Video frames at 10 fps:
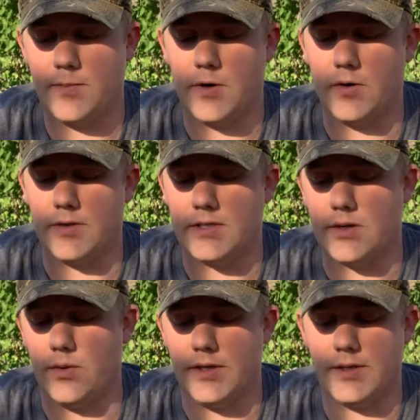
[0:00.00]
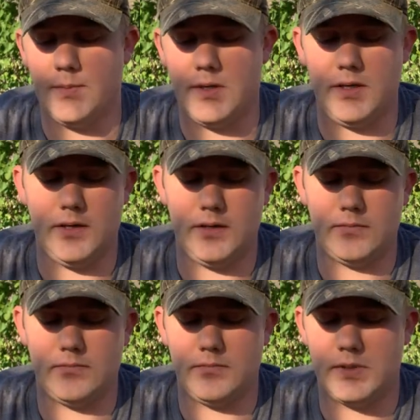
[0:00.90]
bow that's going to
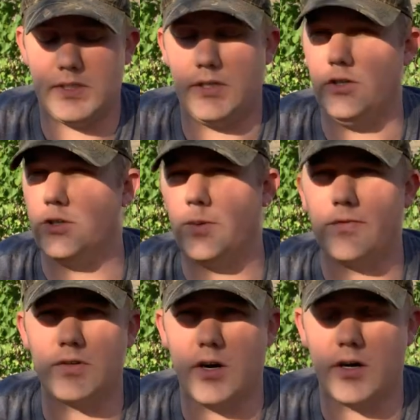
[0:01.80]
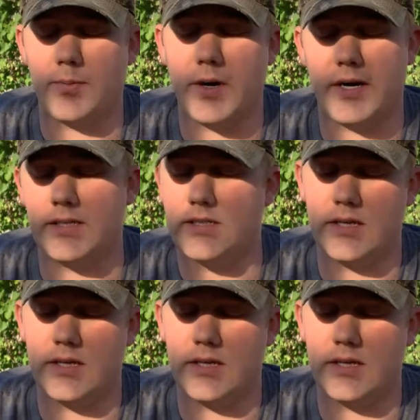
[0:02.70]
be still usable for target practice.